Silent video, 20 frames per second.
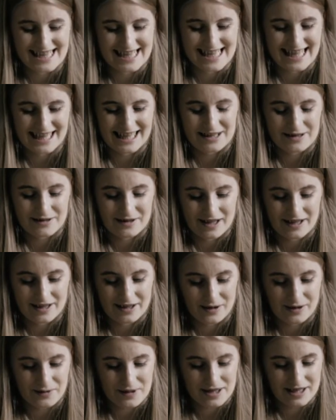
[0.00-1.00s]
it, you can
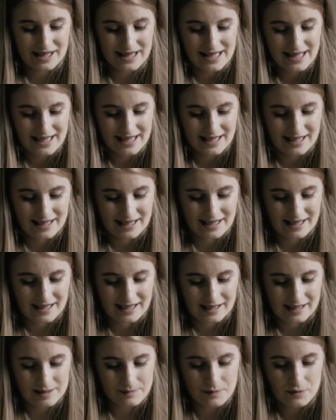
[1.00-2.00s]
quickly
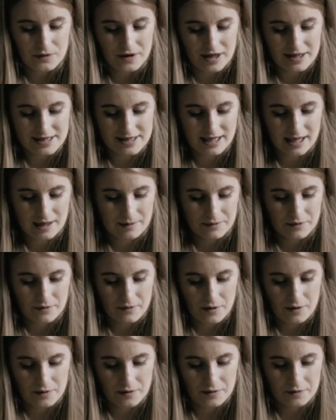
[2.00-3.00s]
export that to camera
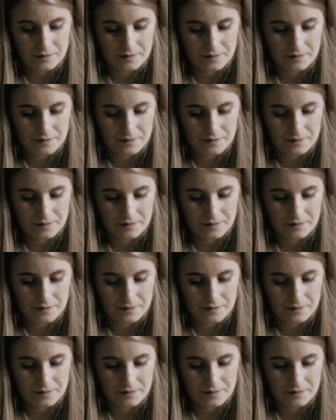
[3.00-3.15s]
roll,